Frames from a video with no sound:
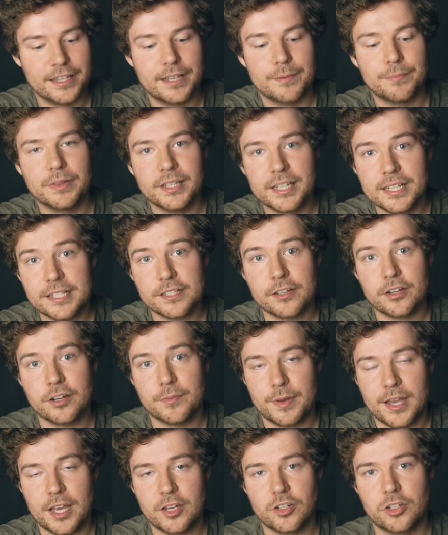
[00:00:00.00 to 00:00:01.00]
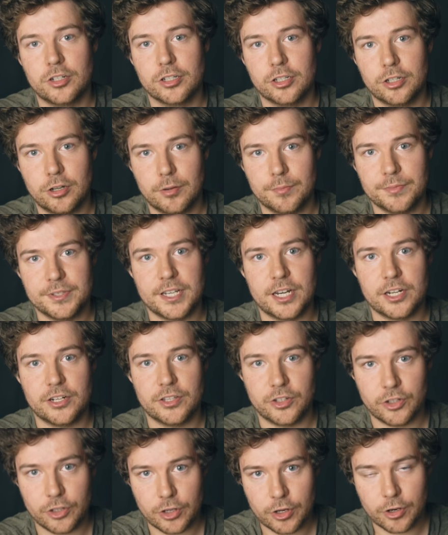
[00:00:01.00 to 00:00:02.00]
then please go to patreon.com slash
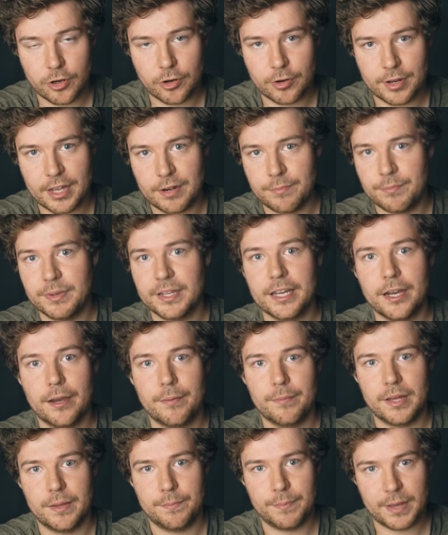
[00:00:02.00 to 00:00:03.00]
thecherno and become a